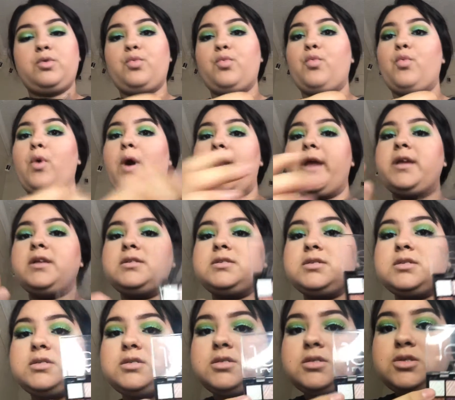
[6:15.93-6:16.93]
white
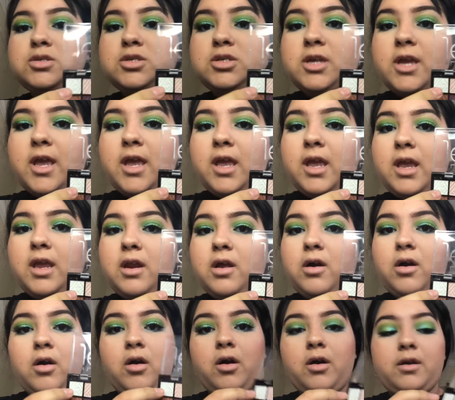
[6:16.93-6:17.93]
shade
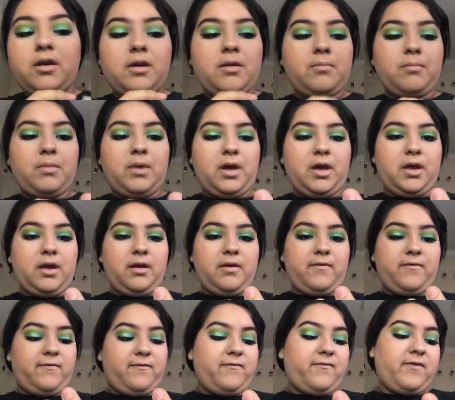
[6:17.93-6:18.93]
on my
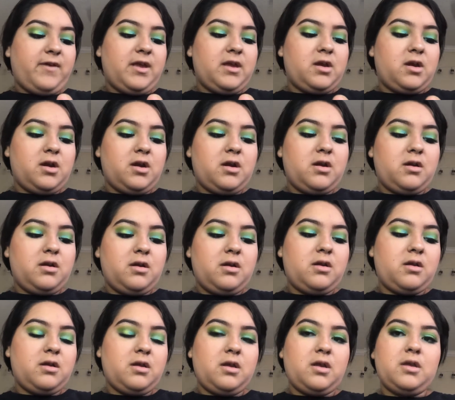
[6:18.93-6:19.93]
finger
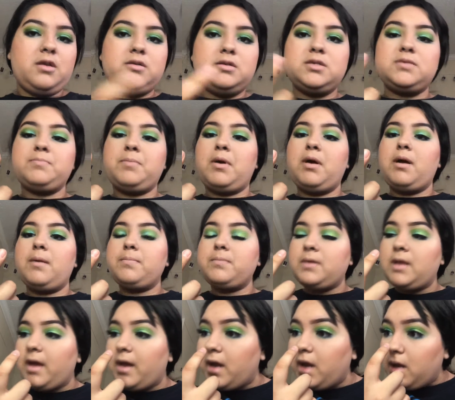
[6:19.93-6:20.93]
and just pop
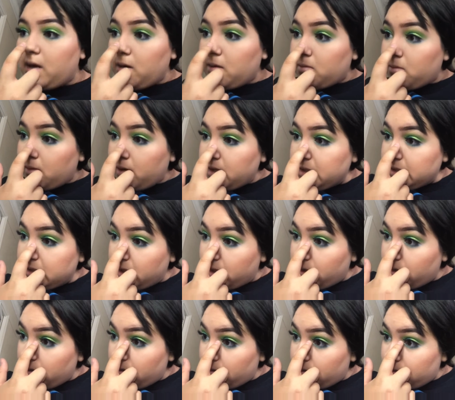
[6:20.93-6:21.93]
that right
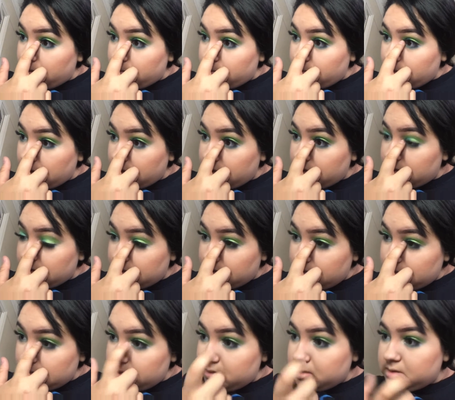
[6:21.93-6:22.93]
there on my
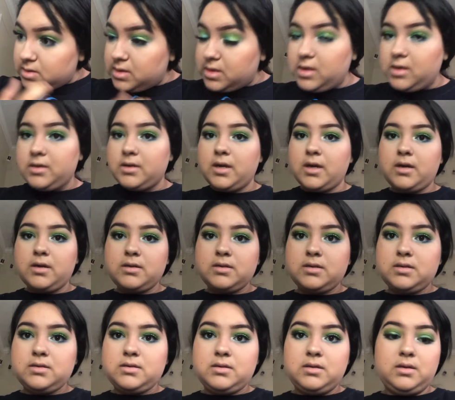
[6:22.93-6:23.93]
tear
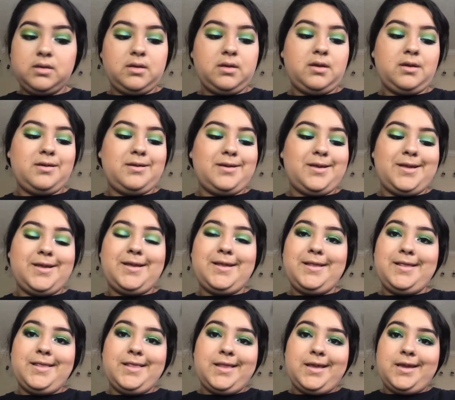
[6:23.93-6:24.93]
duct.
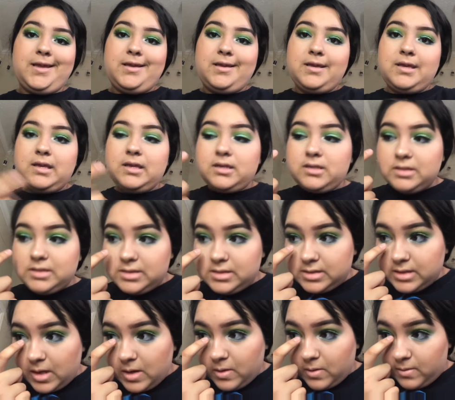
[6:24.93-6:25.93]
Like
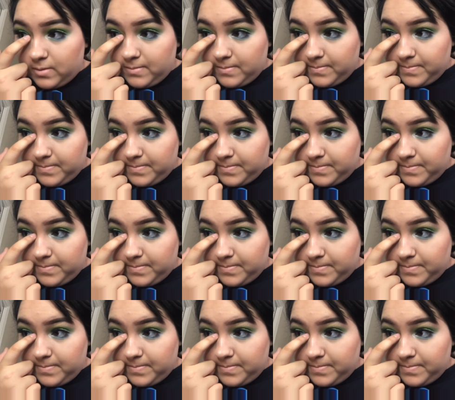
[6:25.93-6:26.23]
so.